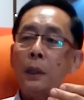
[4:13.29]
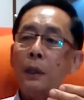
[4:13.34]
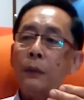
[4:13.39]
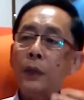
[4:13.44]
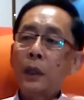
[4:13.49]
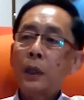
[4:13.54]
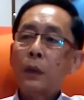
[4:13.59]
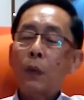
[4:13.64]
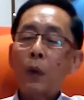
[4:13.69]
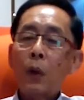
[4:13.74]

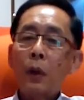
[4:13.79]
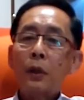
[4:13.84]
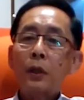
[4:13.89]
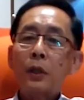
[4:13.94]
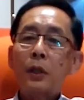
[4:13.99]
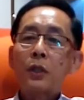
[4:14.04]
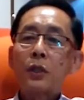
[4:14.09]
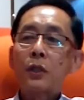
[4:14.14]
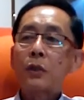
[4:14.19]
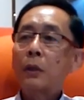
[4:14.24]
Even the
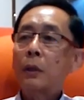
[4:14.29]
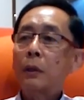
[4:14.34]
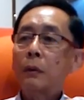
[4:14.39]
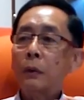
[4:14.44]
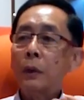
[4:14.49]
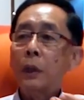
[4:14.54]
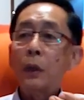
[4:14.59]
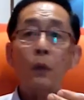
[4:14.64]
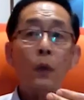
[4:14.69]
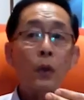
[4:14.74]
volunteers,
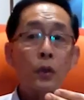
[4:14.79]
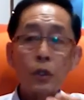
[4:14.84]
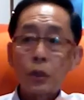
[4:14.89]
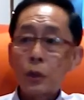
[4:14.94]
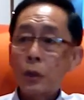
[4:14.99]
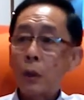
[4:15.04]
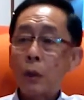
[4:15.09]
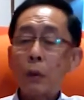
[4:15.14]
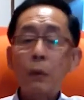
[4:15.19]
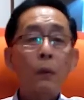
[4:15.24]
they
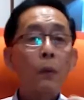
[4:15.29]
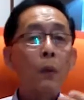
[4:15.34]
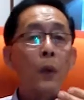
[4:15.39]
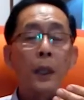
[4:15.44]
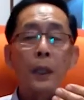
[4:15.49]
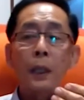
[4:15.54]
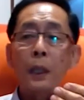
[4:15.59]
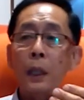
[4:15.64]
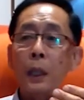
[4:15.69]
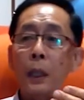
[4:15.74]
won't know
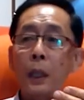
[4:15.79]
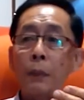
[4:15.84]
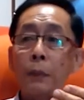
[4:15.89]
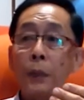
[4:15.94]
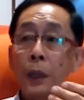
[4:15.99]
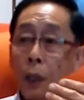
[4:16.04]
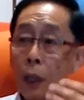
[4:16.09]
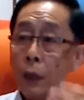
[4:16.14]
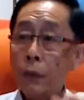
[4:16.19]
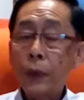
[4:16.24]
what they have
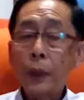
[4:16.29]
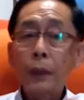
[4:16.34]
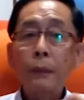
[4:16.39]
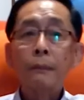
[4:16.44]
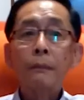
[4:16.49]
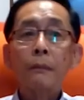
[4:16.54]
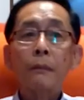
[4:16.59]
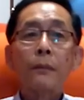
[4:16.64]
been given.